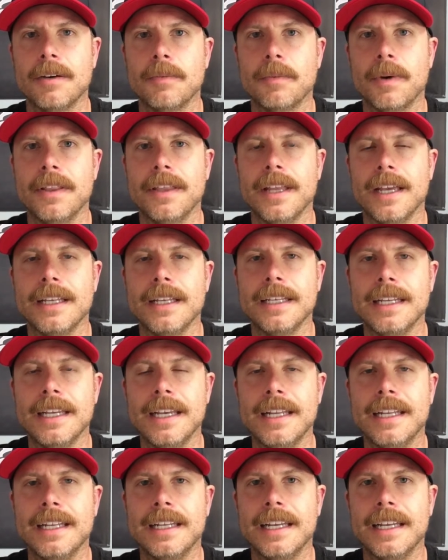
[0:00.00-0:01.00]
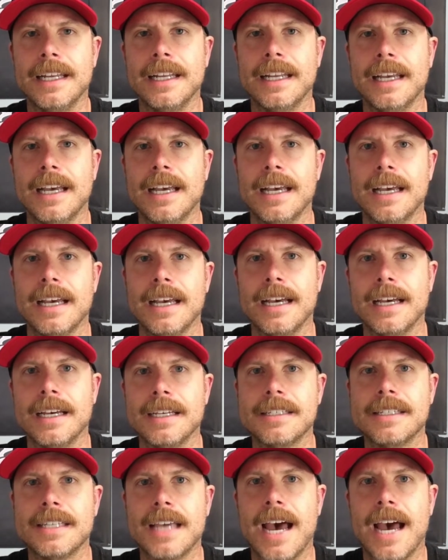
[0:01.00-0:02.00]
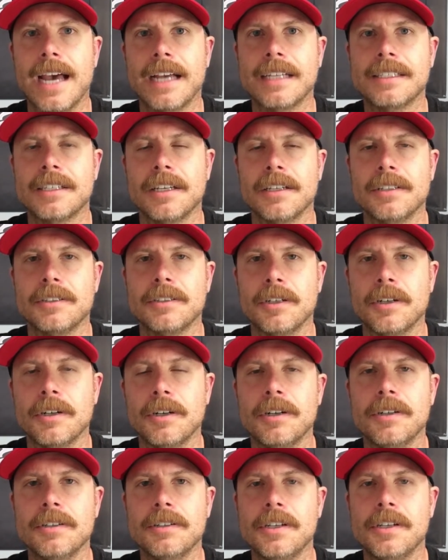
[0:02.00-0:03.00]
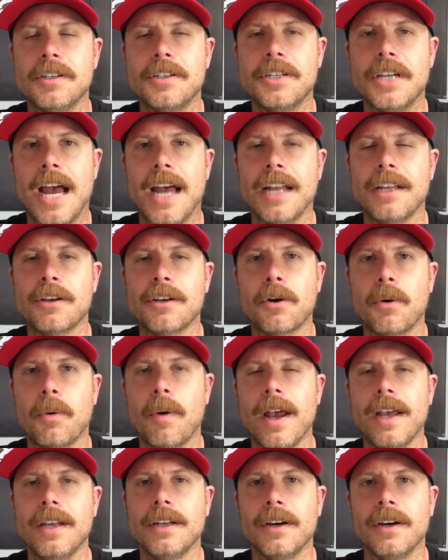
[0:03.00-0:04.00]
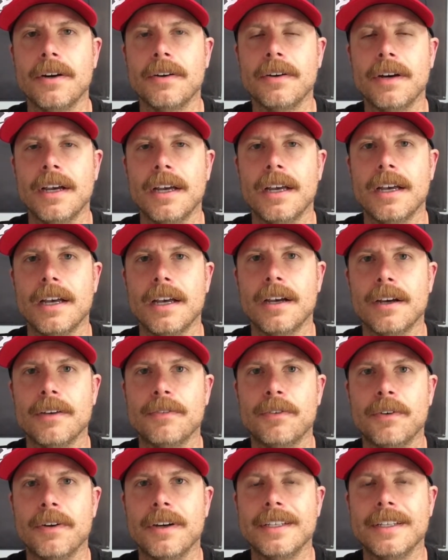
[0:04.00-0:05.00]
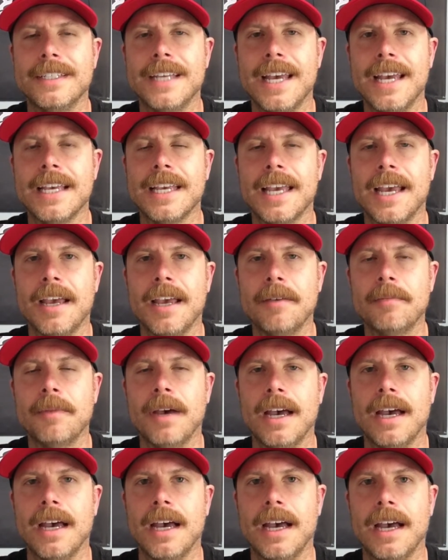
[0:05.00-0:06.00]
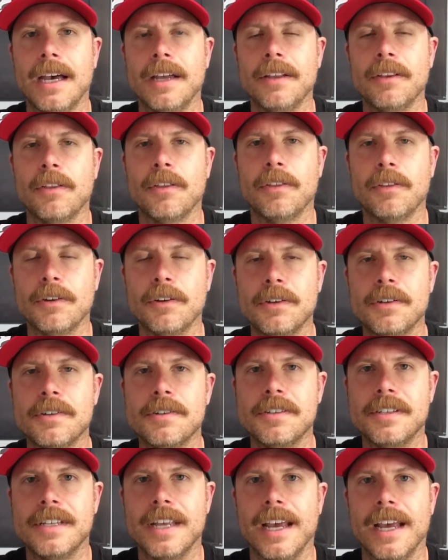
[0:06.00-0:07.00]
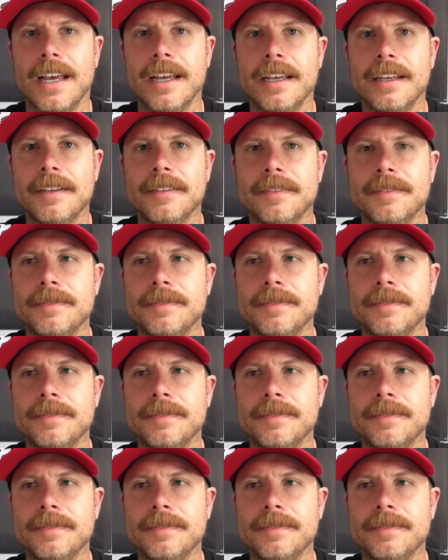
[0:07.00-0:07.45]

when they needed it. Sox turned to Johnny Cueto for a day game on Thursday.